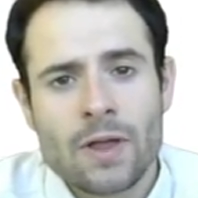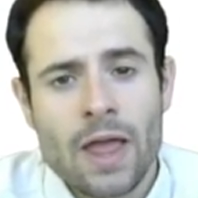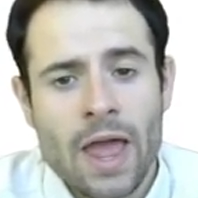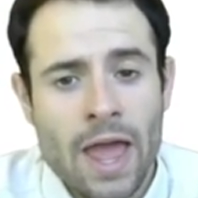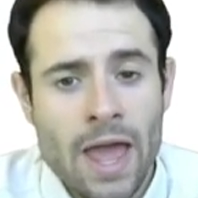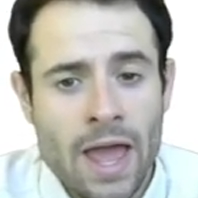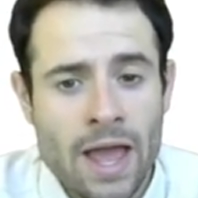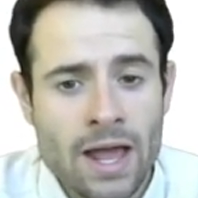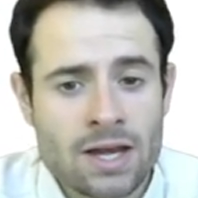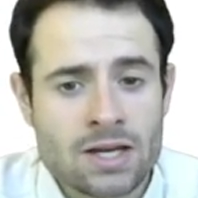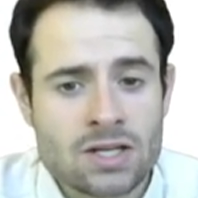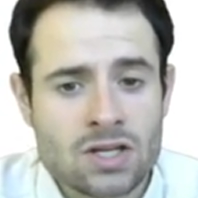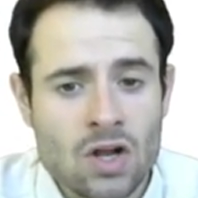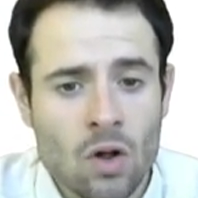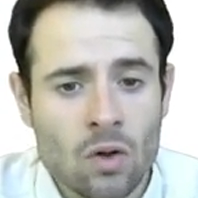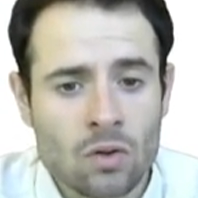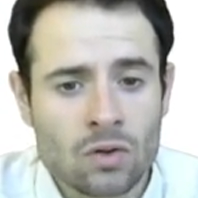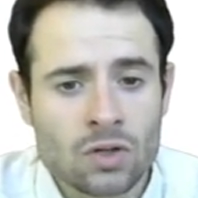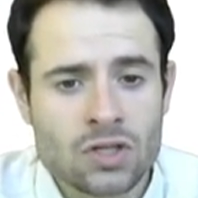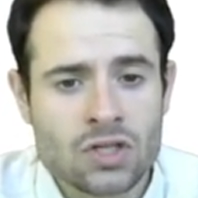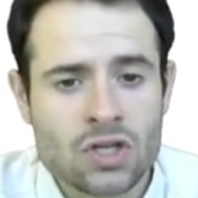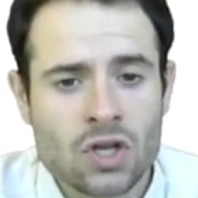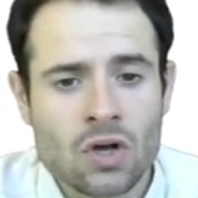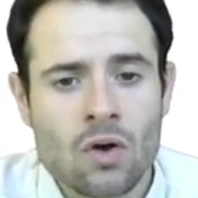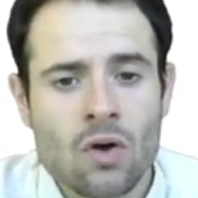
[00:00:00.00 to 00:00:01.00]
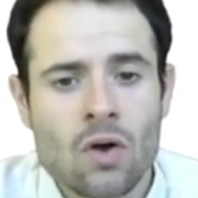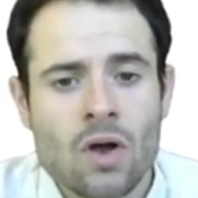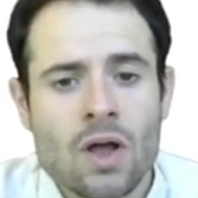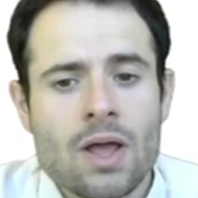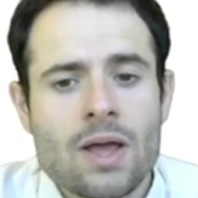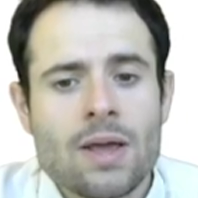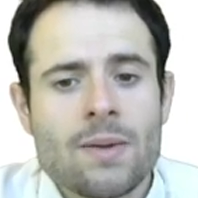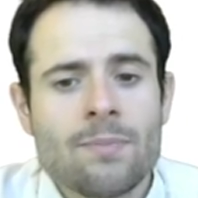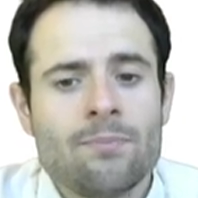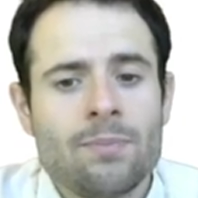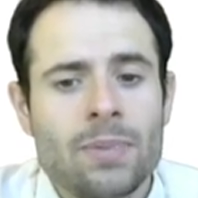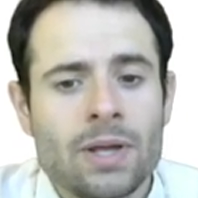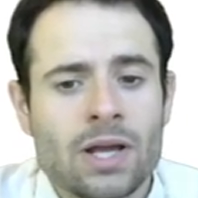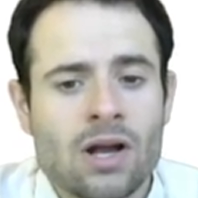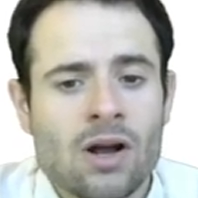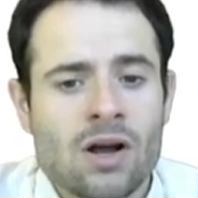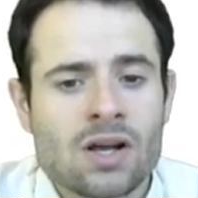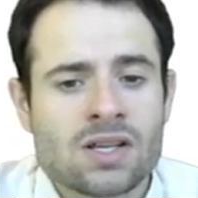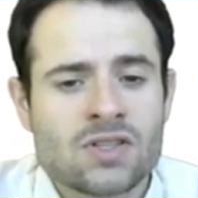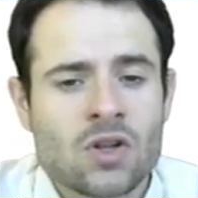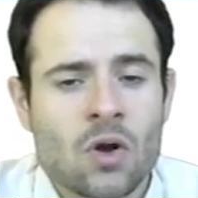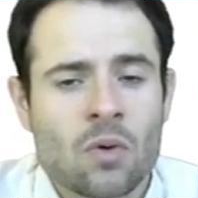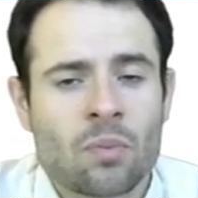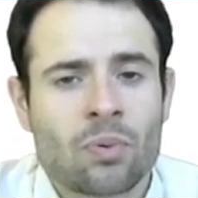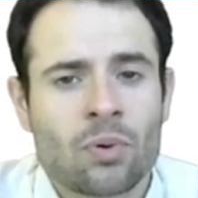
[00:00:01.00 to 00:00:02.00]
and also
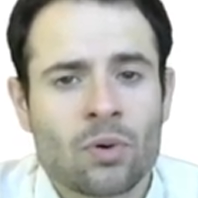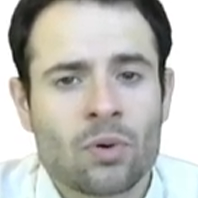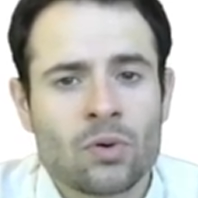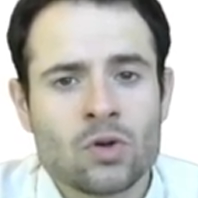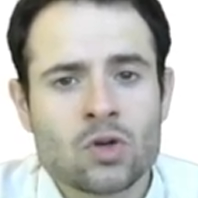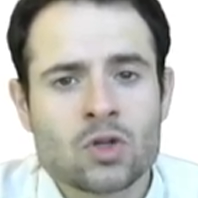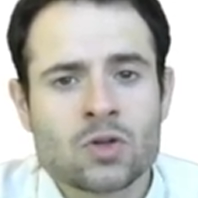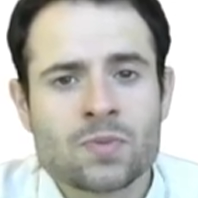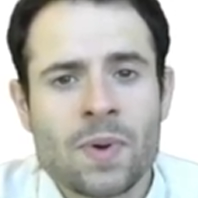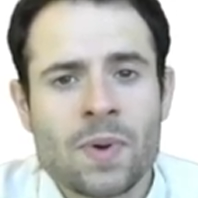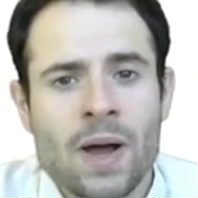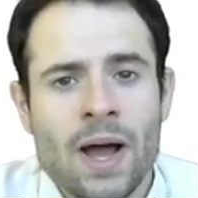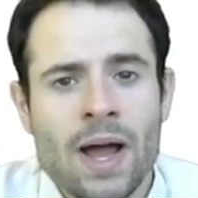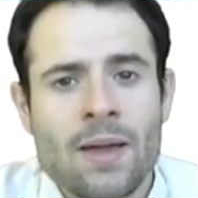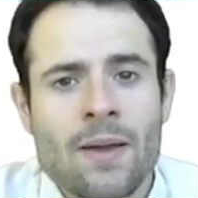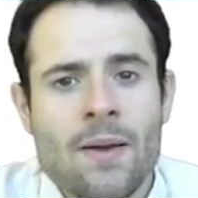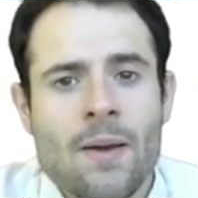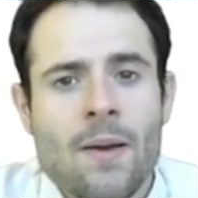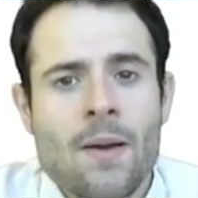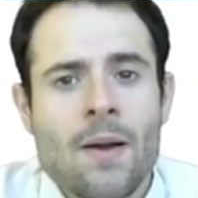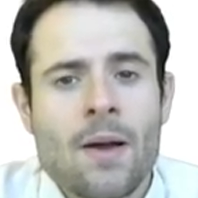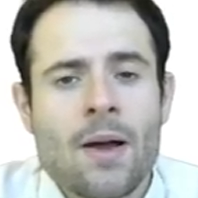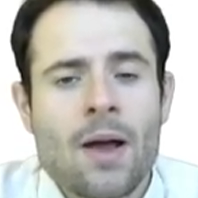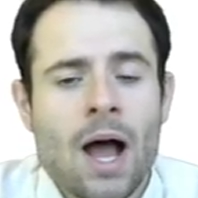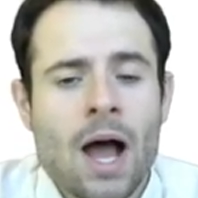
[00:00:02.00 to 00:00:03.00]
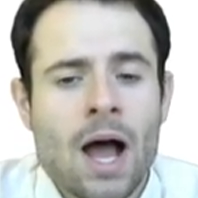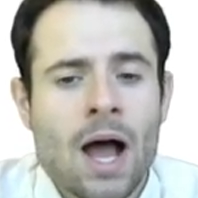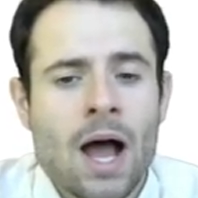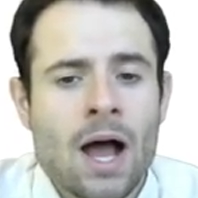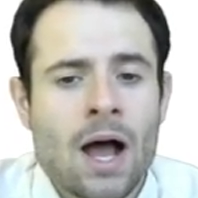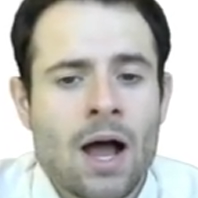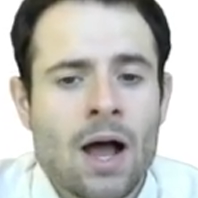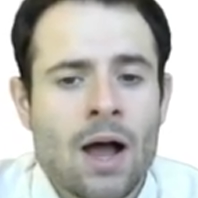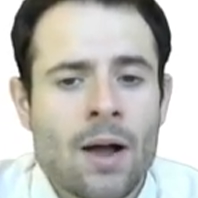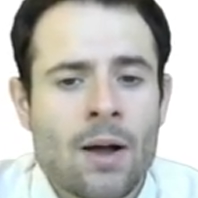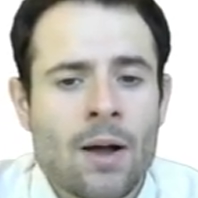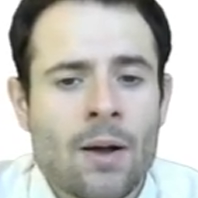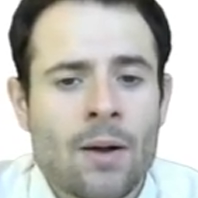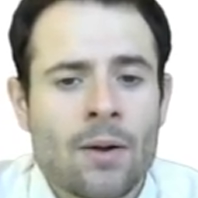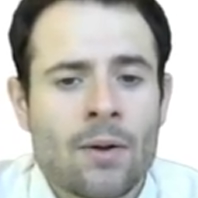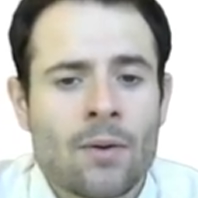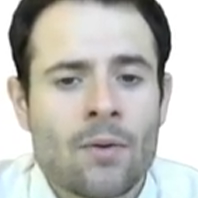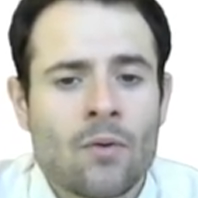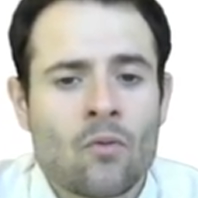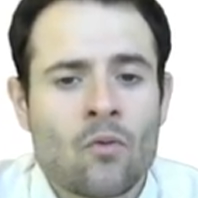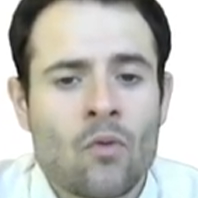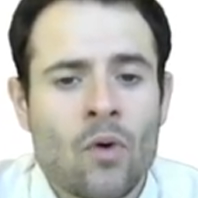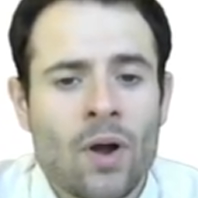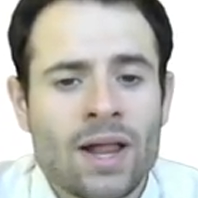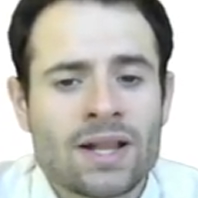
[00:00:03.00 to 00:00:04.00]
because they're produced by uh,
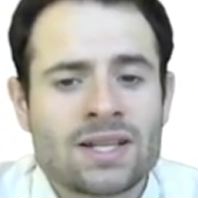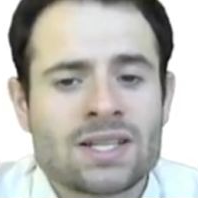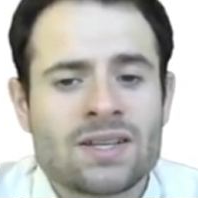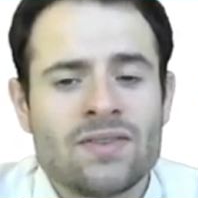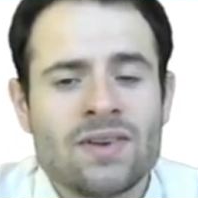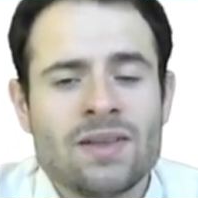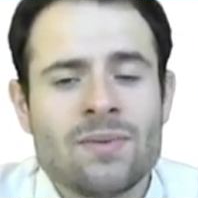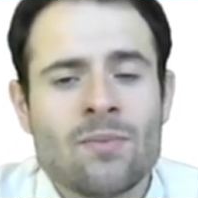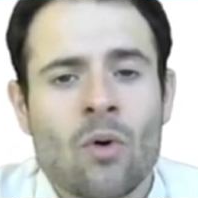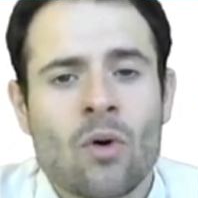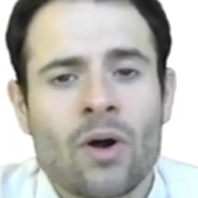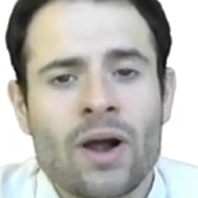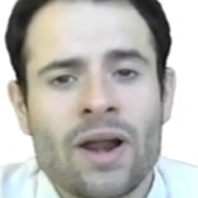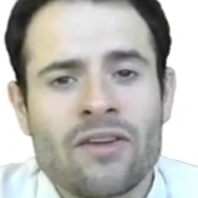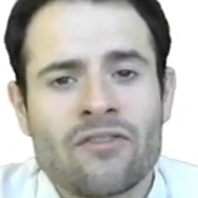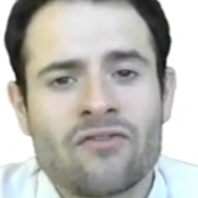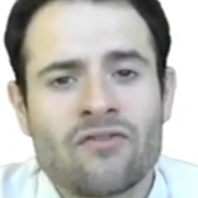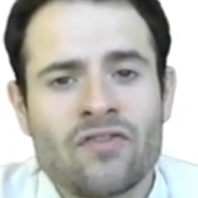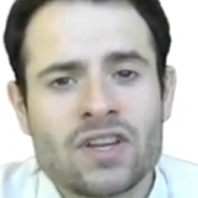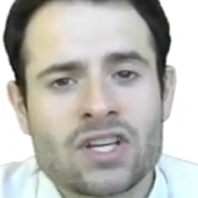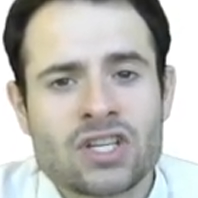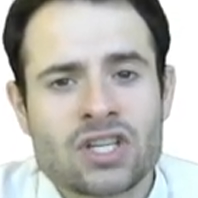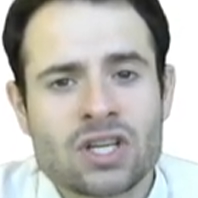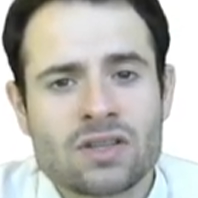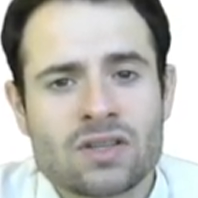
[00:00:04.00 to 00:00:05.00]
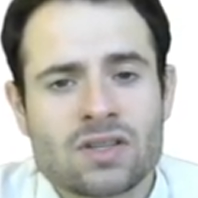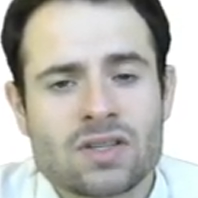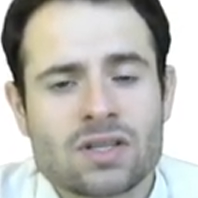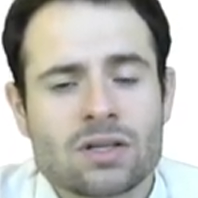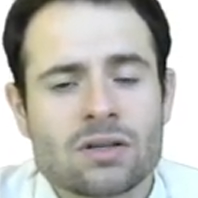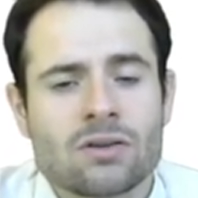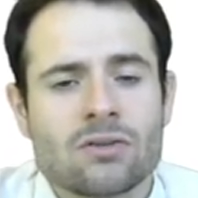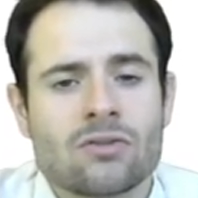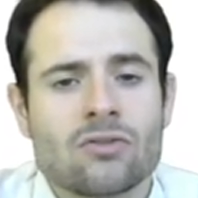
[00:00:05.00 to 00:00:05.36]
relatively more efficient